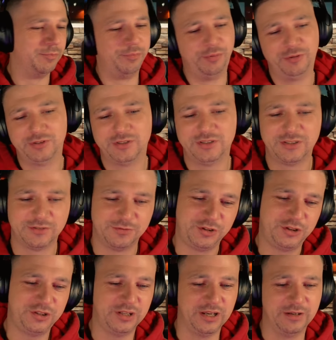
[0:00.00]

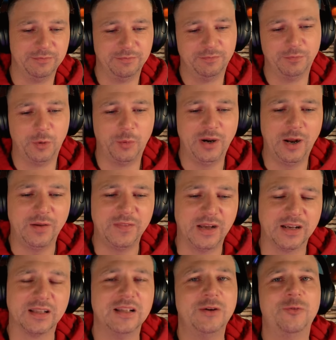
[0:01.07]
Shit, but we're out in
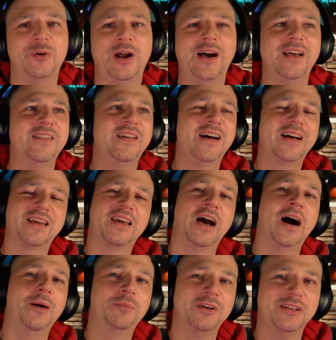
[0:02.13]
that we're out in that
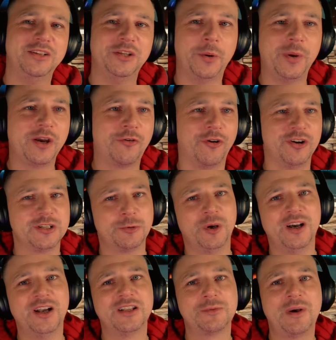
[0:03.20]
cab doing
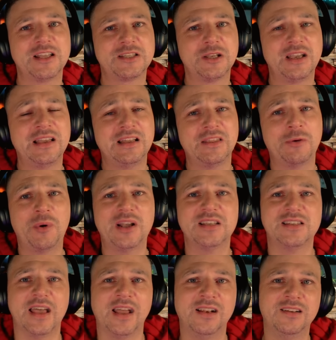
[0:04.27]
crosswords, about to eat the
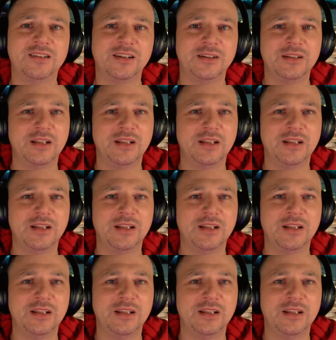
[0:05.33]
West End,